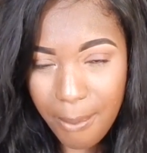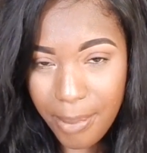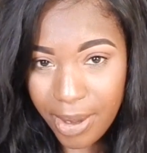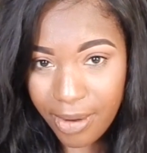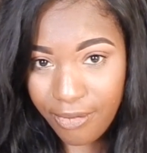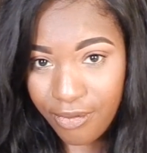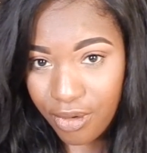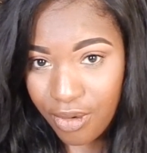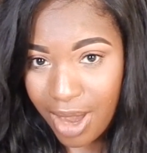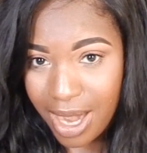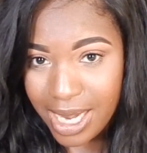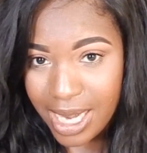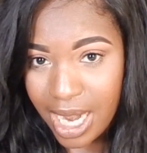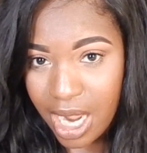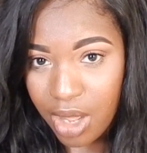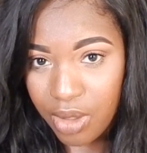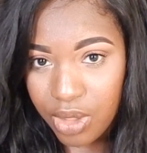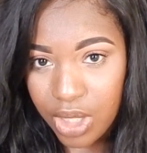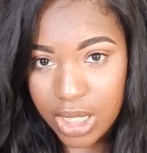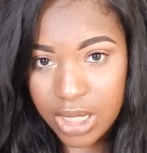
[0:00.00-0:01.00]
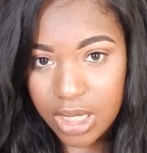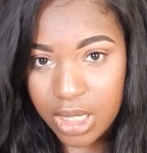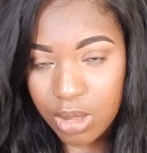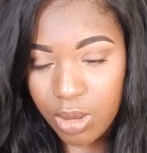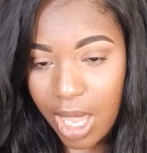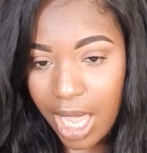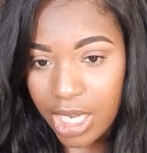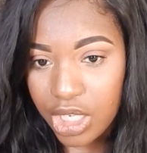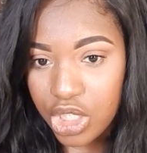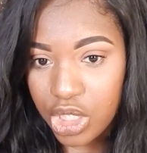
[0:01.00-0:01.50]
But for right now, this
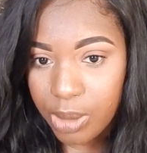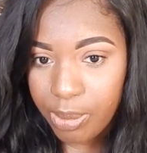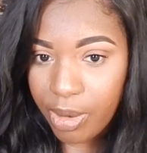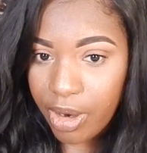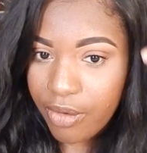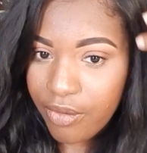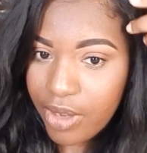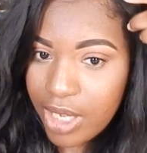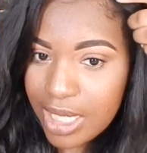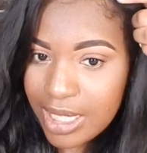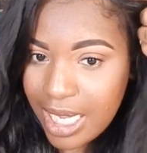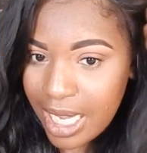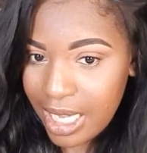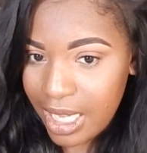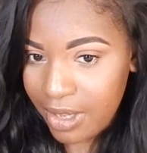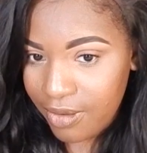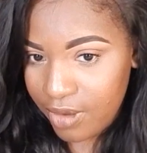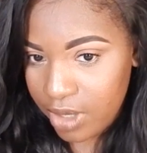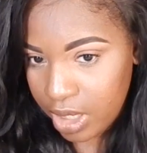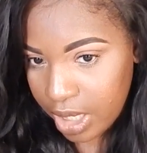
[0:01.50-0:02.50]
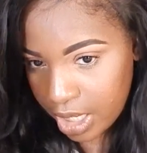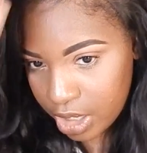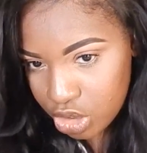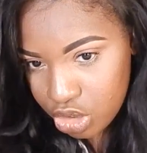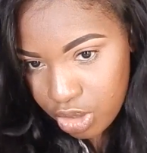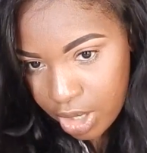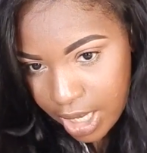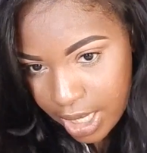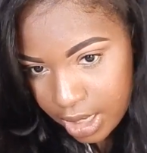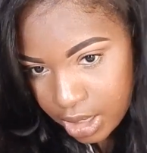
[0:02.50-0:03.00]
is actually perfect, because I even like
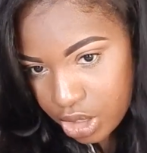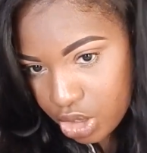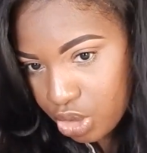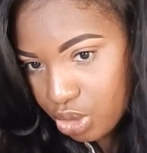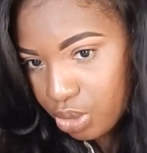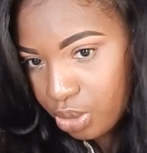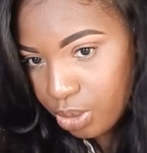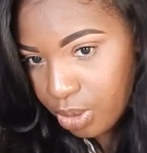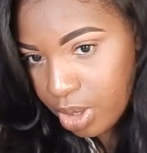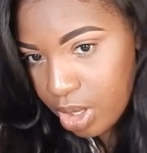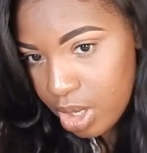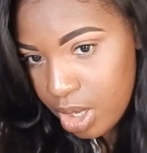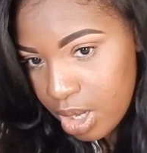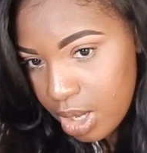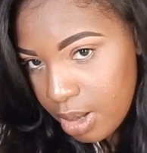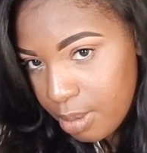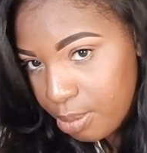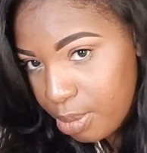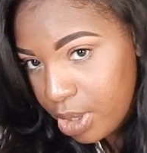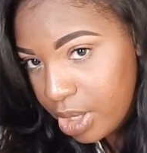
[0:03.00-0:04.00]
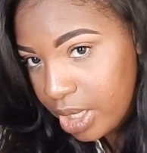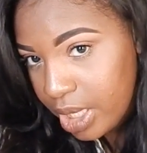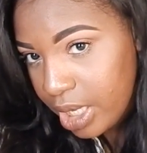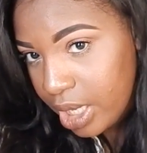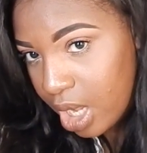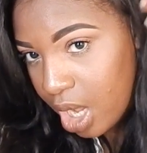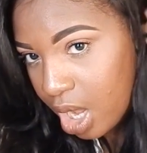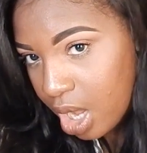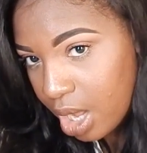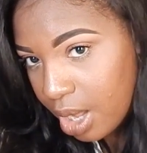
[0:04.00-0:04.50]
tried to put
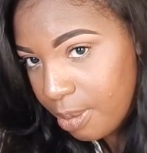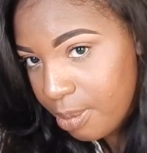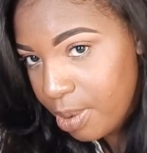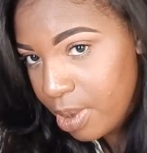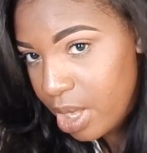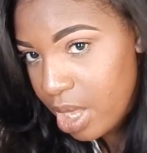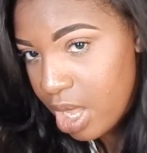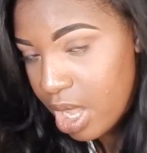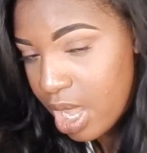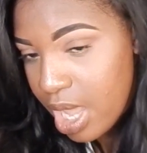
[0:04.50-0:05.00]
it up,